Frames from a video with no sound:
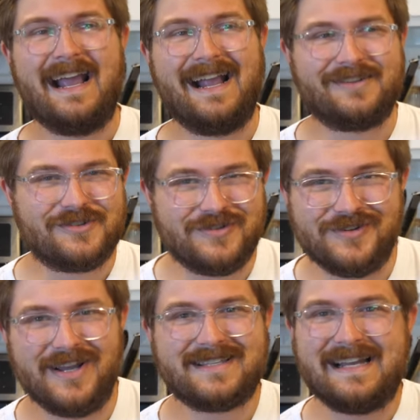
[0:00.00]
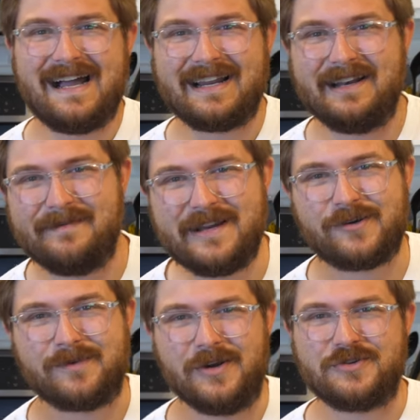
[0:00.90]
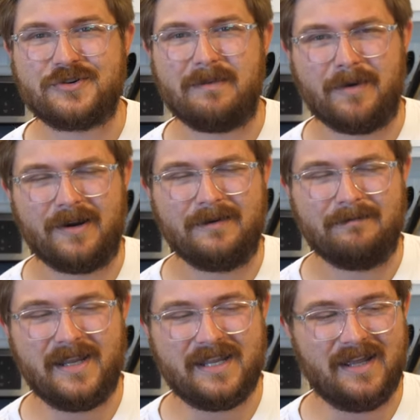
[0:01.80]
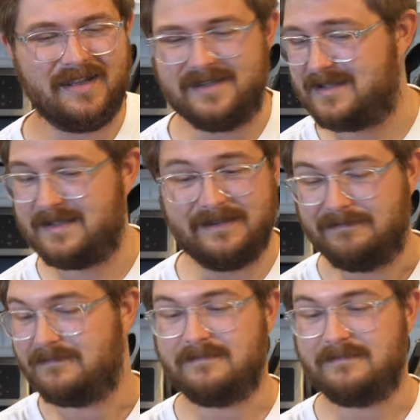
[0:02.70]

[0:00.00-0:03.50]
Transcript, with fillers: It's just not going to be your road tripper because